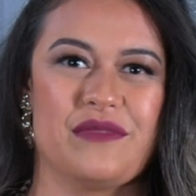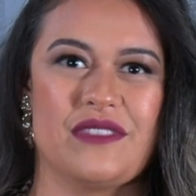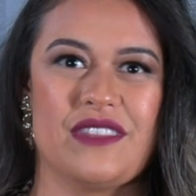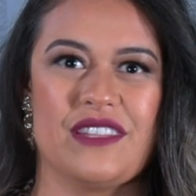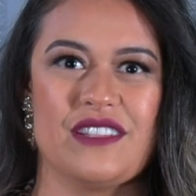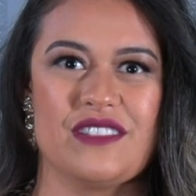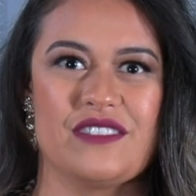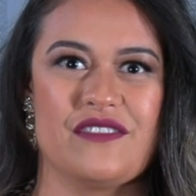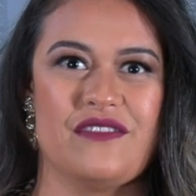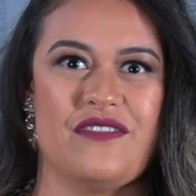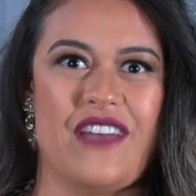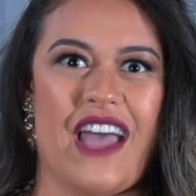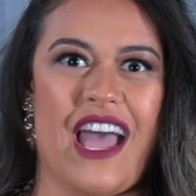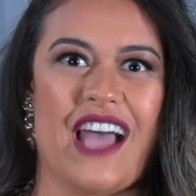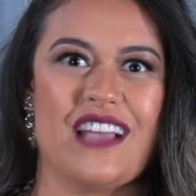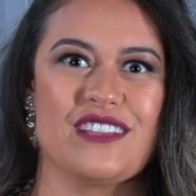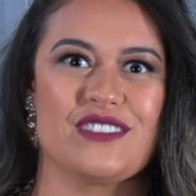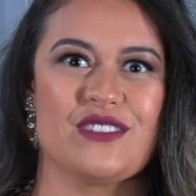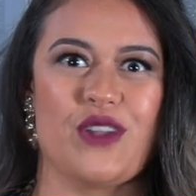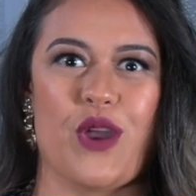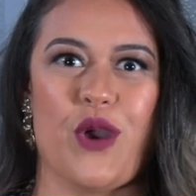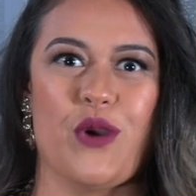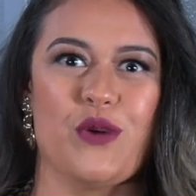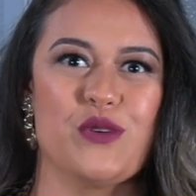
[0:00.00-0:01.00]
this
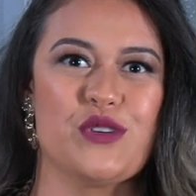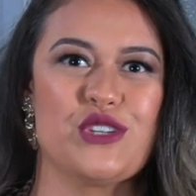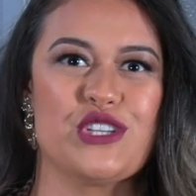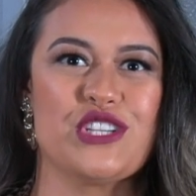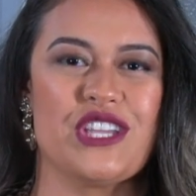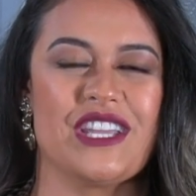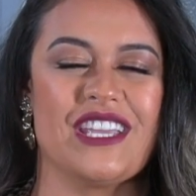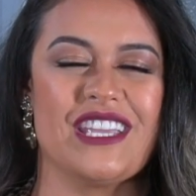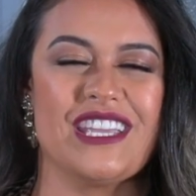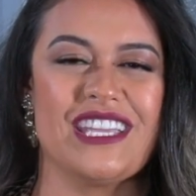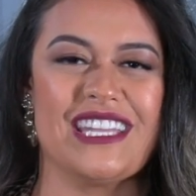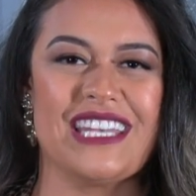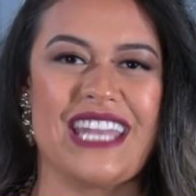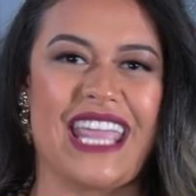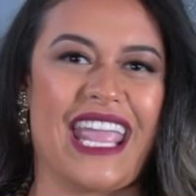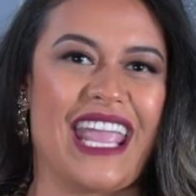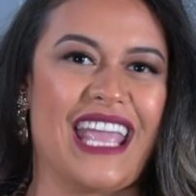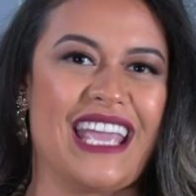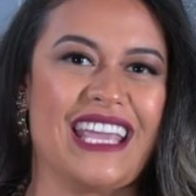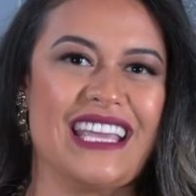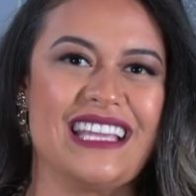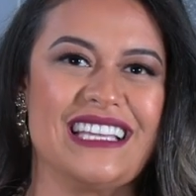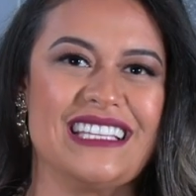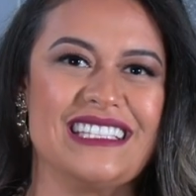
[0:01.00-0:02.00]
vast ocean.
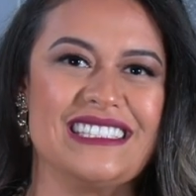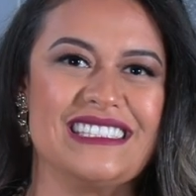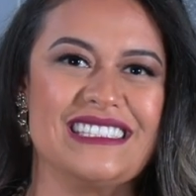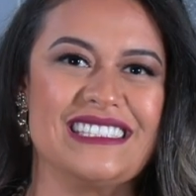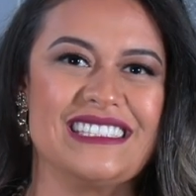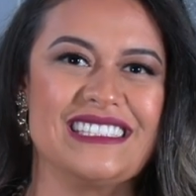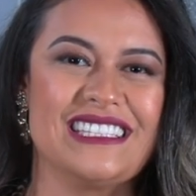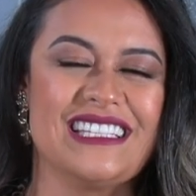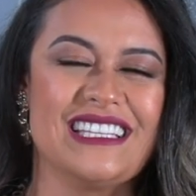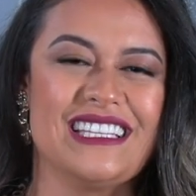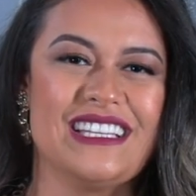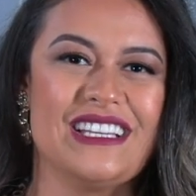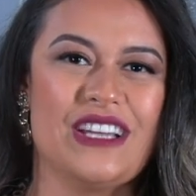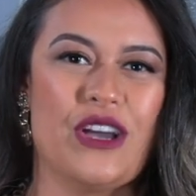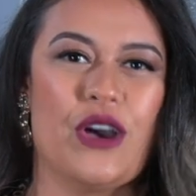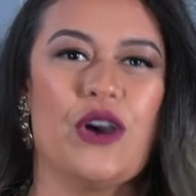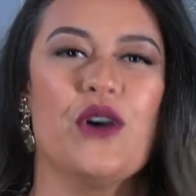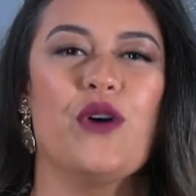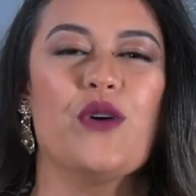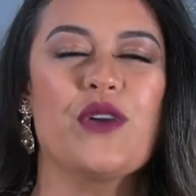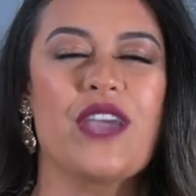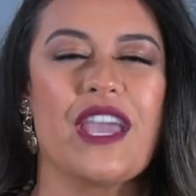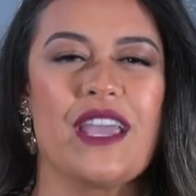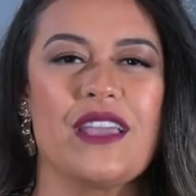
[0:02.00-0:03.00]
And,
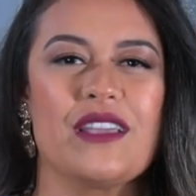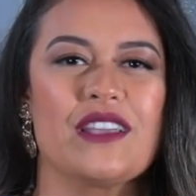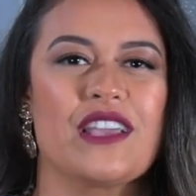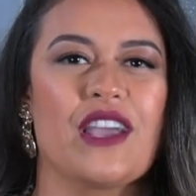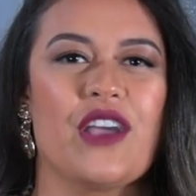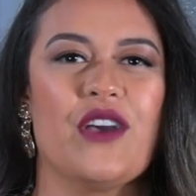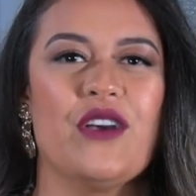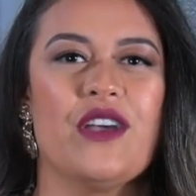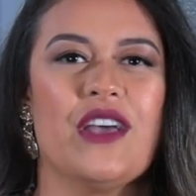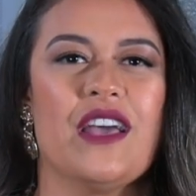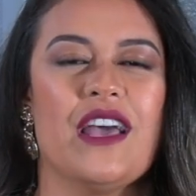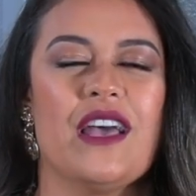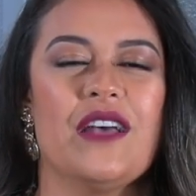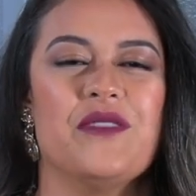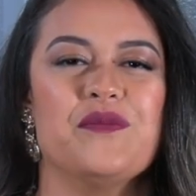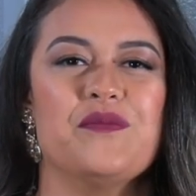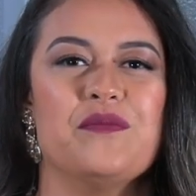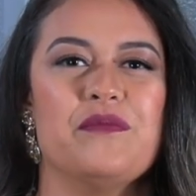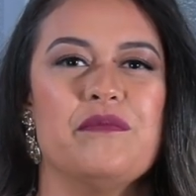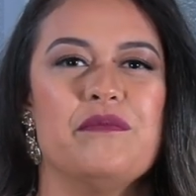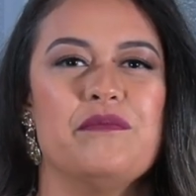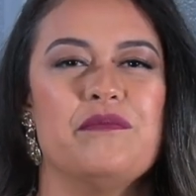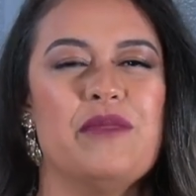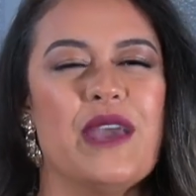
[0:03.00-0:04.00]
okay,
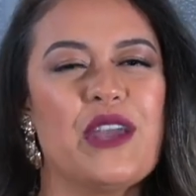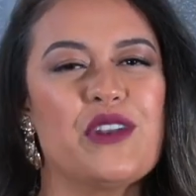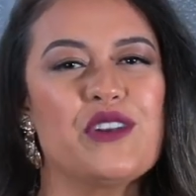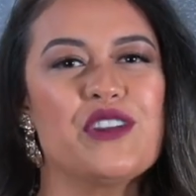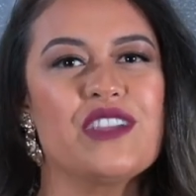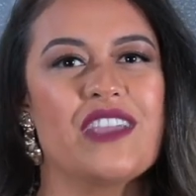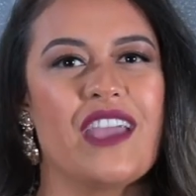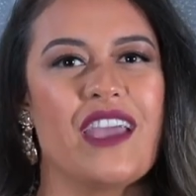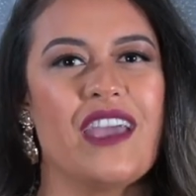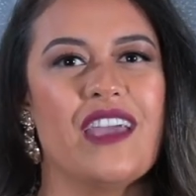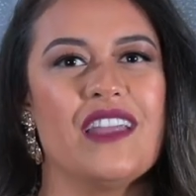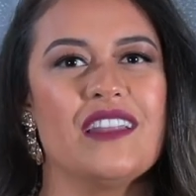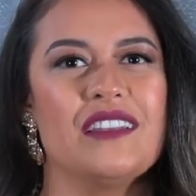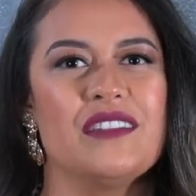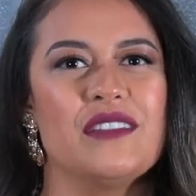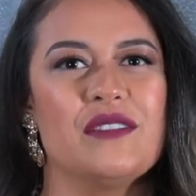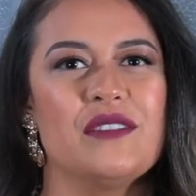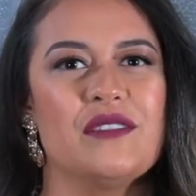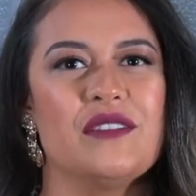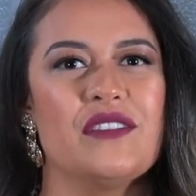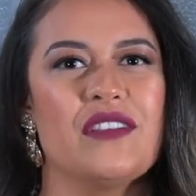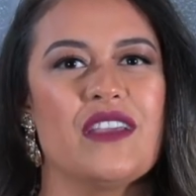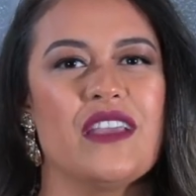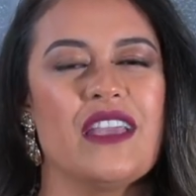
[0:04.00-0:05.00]
better yet,
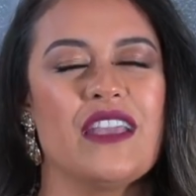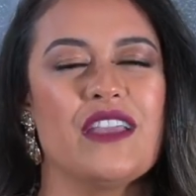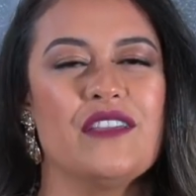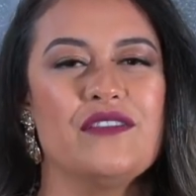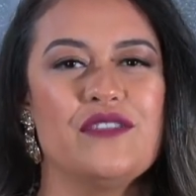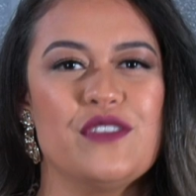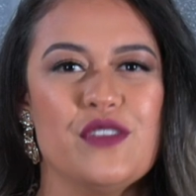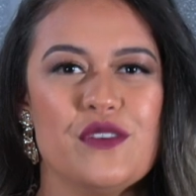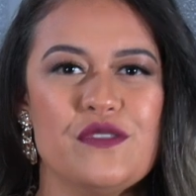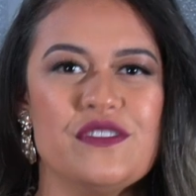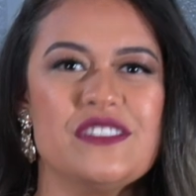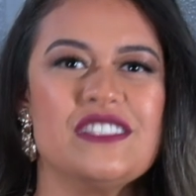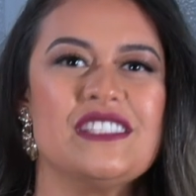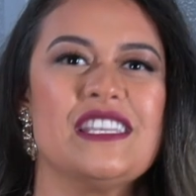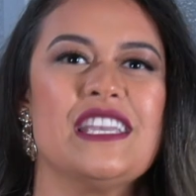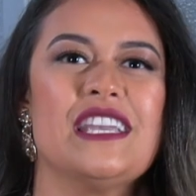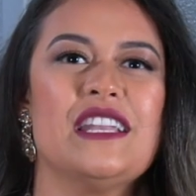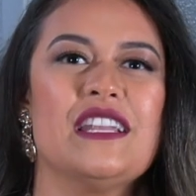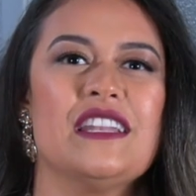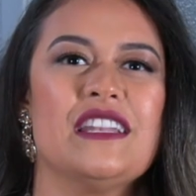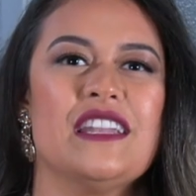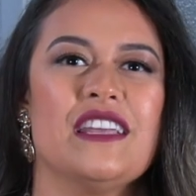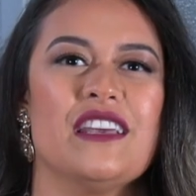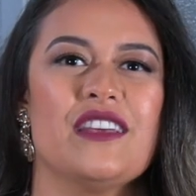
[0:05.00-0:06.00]
if you've
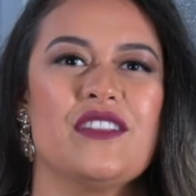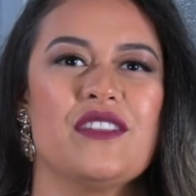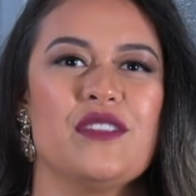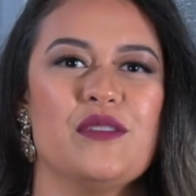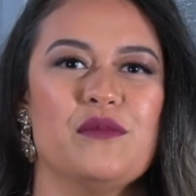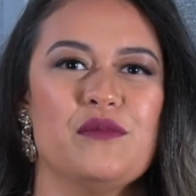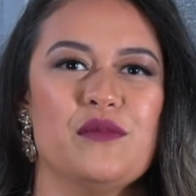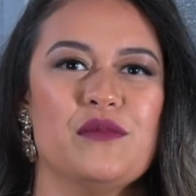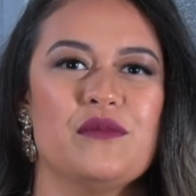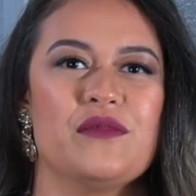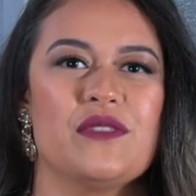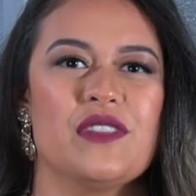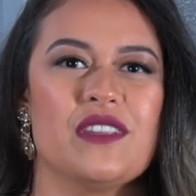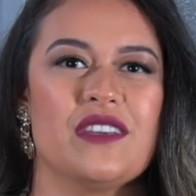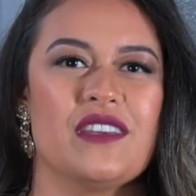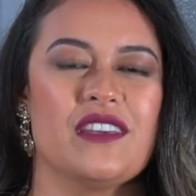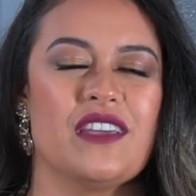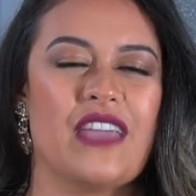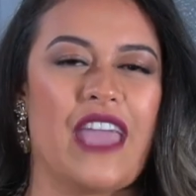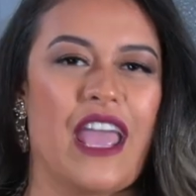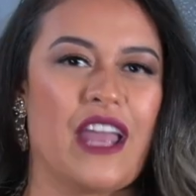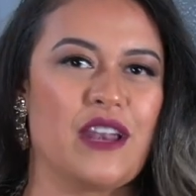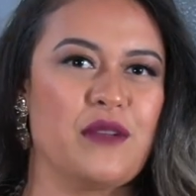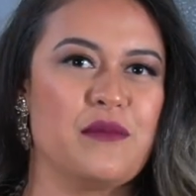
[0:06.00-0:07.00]
seen
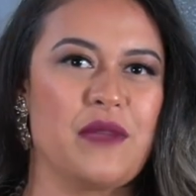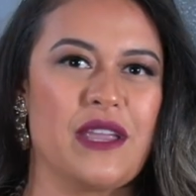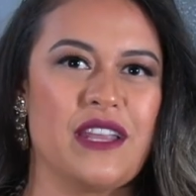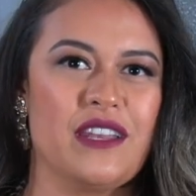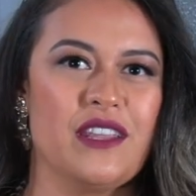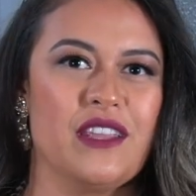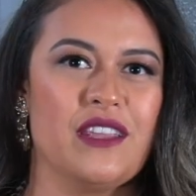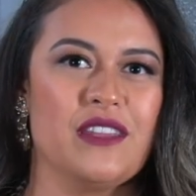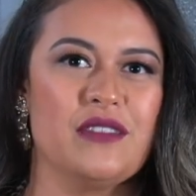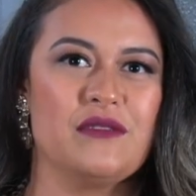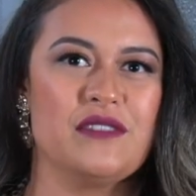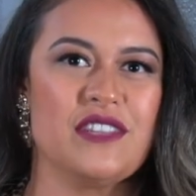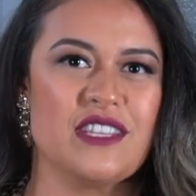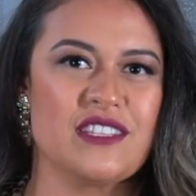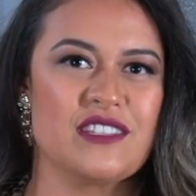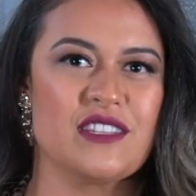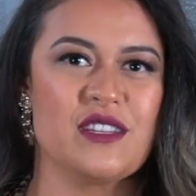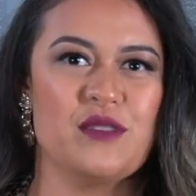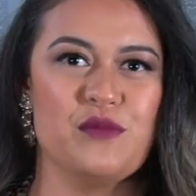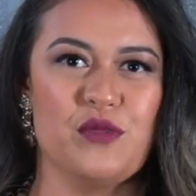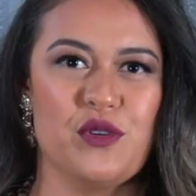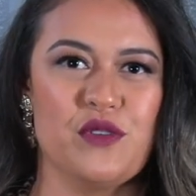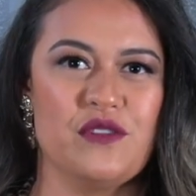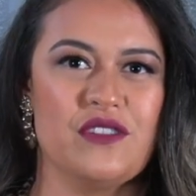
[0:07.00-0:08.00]
the animated
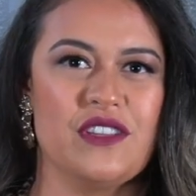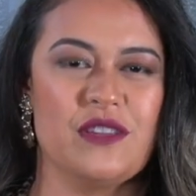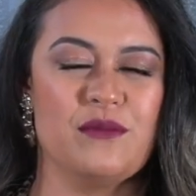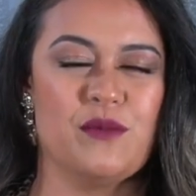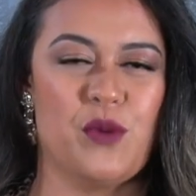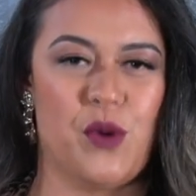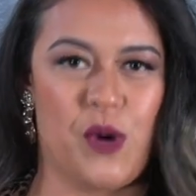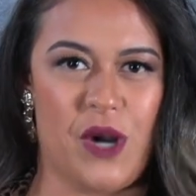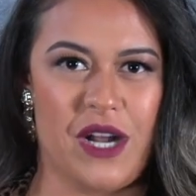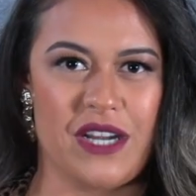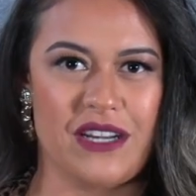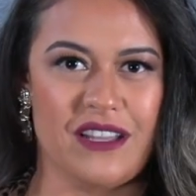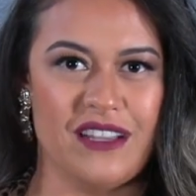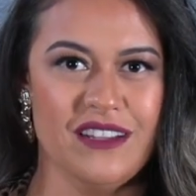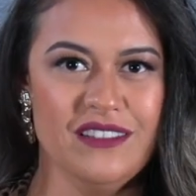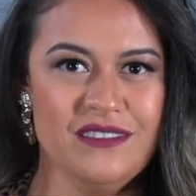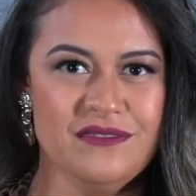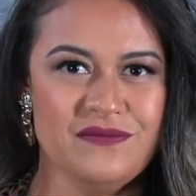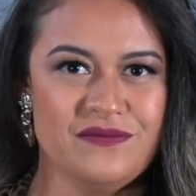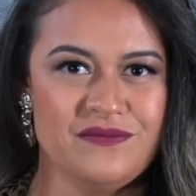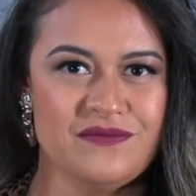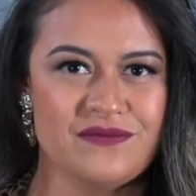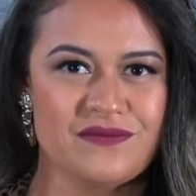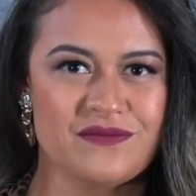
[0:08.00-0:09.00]
Disney movie Moana,
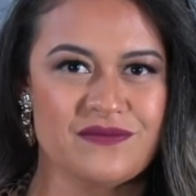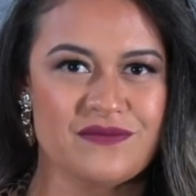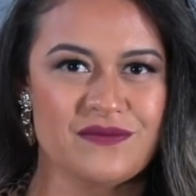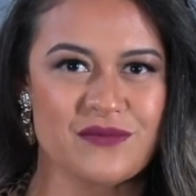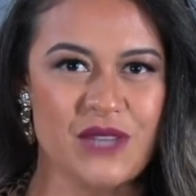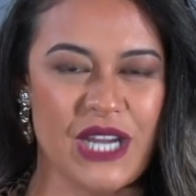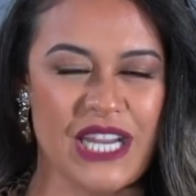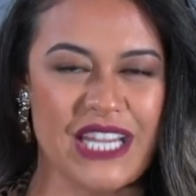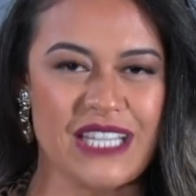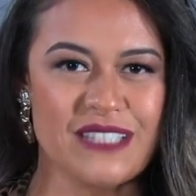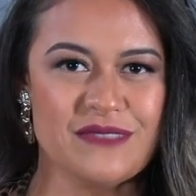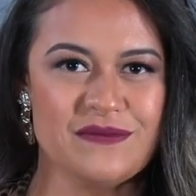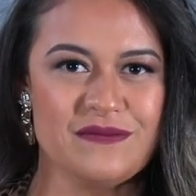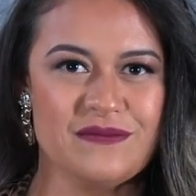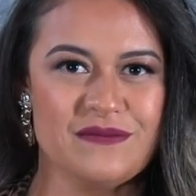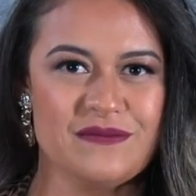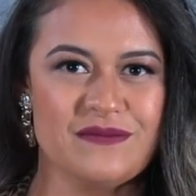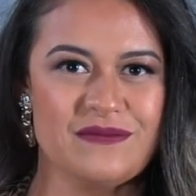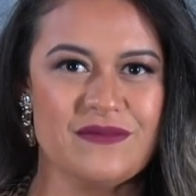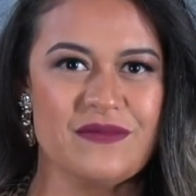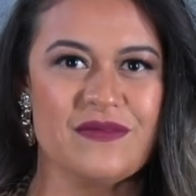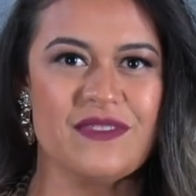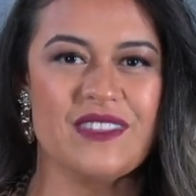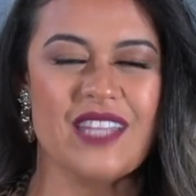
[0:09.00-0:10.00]
right?
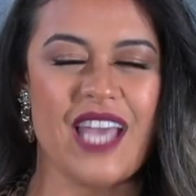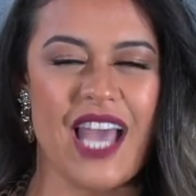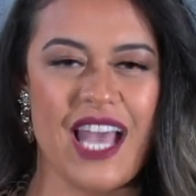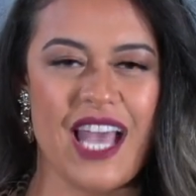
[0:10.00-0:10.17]
Yes.